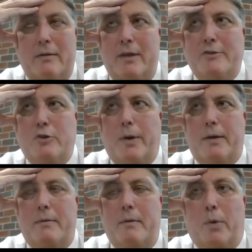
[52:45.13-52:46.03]
These are
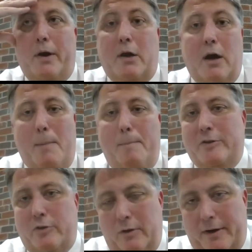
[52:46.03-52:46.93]
what
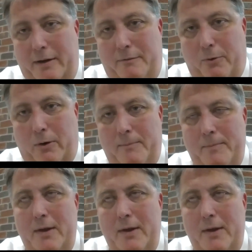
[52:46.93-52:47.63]
companies are looking for.